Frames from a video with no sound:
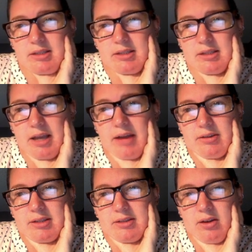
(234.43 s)
How
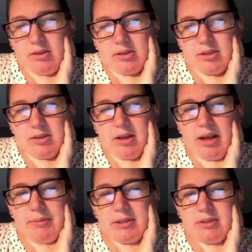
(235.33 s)
did this all
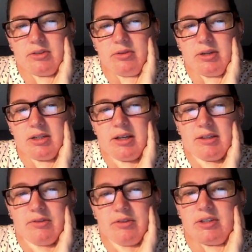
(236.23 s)
happen? So in
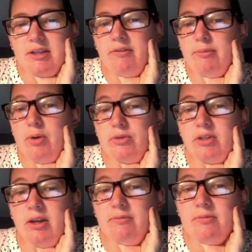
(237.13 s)
1957, most
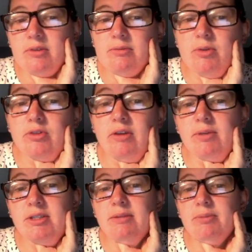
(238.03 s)

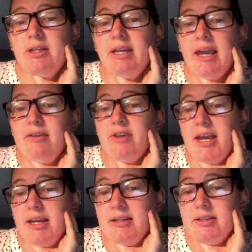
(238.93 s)
governments simply gave
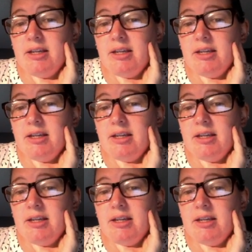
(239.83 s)
aid